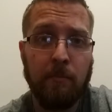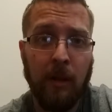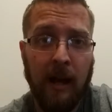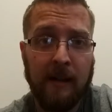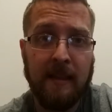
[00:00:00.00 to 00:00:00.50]

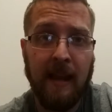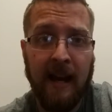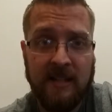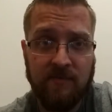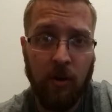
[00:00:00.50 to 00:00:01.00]
block the
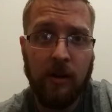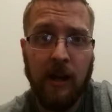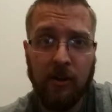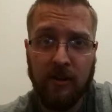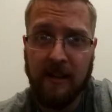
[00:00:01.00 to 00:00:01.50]
asphalt,
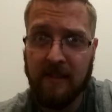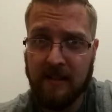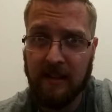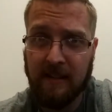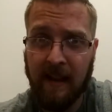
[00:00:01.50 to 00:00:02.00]
concrete,
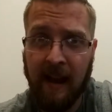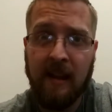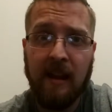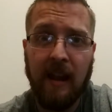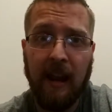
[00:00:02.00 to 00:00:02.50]
things like that,
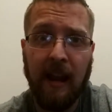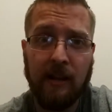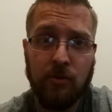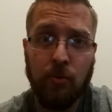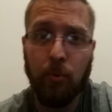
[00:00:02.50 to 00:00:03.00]

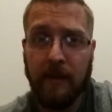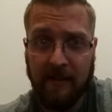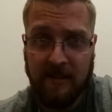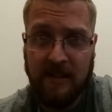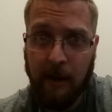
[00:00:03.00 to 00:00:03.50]
and cool
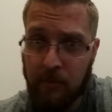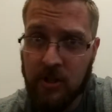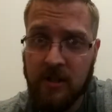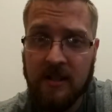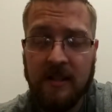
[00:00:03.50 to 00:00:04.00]
down the
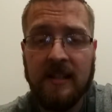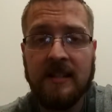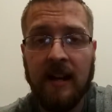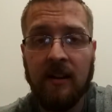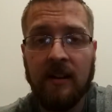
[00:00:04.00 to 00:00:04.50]
temperatures in
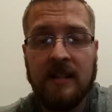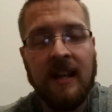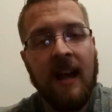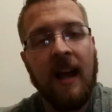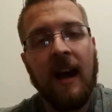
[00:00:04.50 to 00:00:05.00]
these areas,
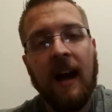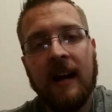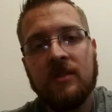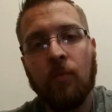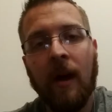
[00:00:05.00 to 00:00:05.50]

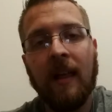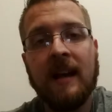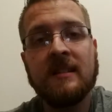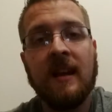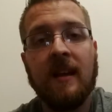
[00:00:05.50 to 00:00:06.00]
as well
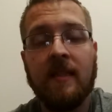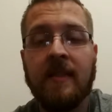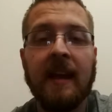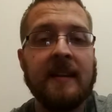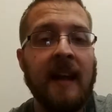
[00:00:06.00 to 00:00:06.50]
as
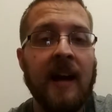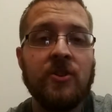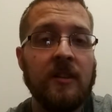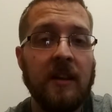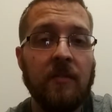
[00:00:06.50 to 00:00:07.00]
they
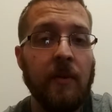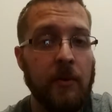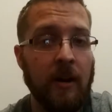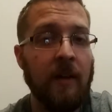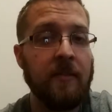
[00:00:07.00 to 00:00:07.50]
naturally
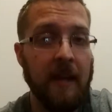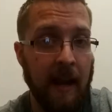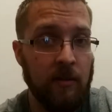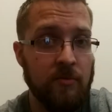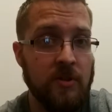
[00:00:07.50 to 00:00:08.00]
filter out the
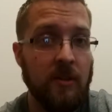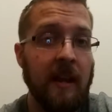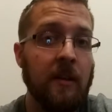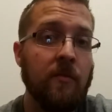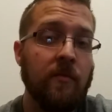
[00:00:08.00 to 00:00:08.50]
air, so
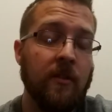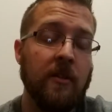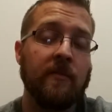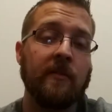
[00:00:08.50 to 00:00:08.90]
they could